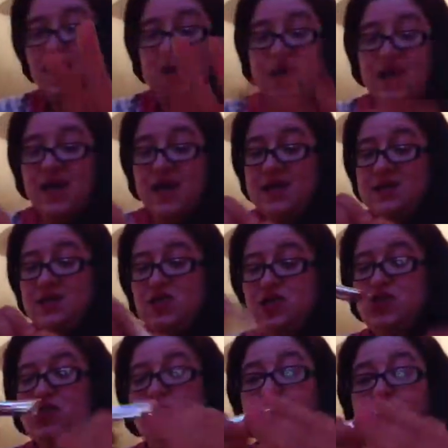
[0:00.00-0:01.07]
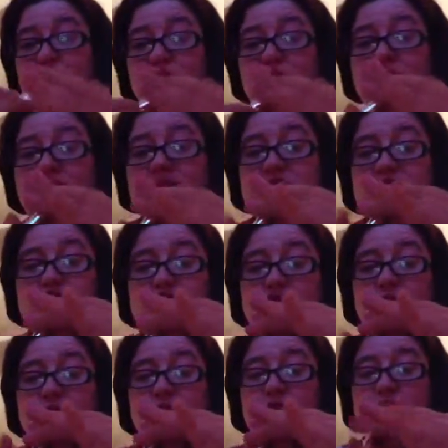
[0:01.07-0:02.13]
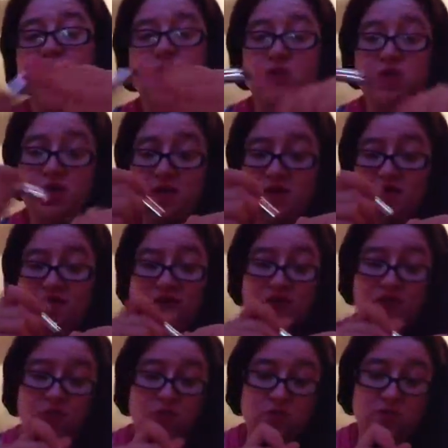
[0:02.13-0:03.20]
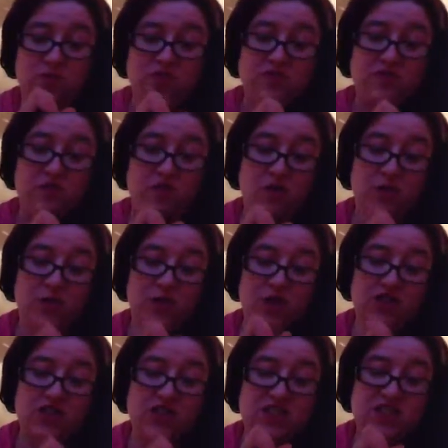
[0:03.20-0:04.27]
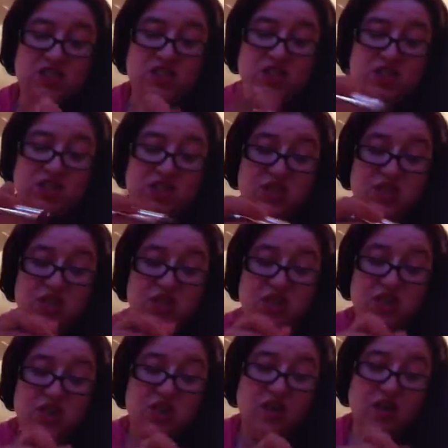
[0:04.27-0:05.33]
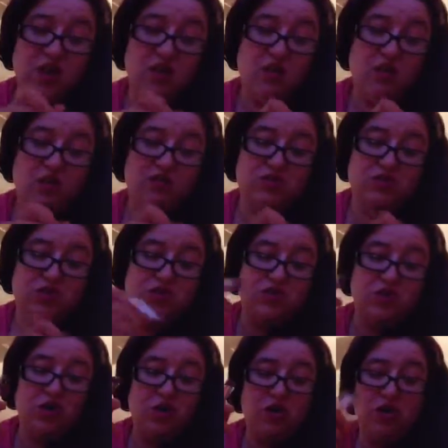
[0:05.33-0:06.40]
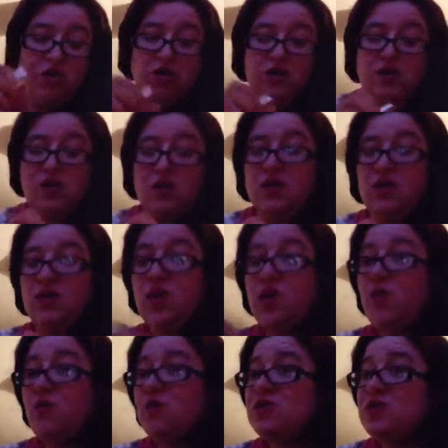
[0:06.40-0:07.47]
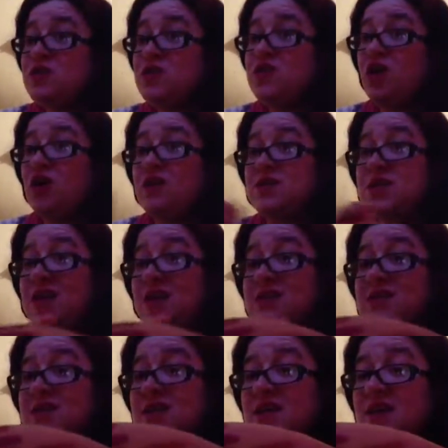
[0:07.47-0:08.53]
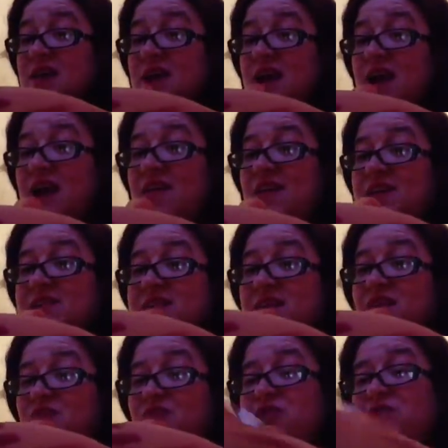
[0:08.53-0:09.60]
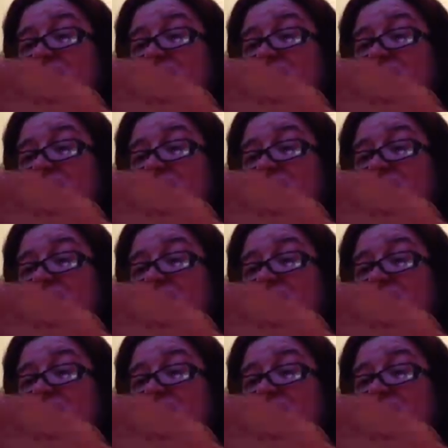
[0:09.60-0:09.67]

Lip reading: is Sugar Plum, and Sugar Plum is one of my favourite ones that I've got, because it's just going on to the dark side, and that's that colour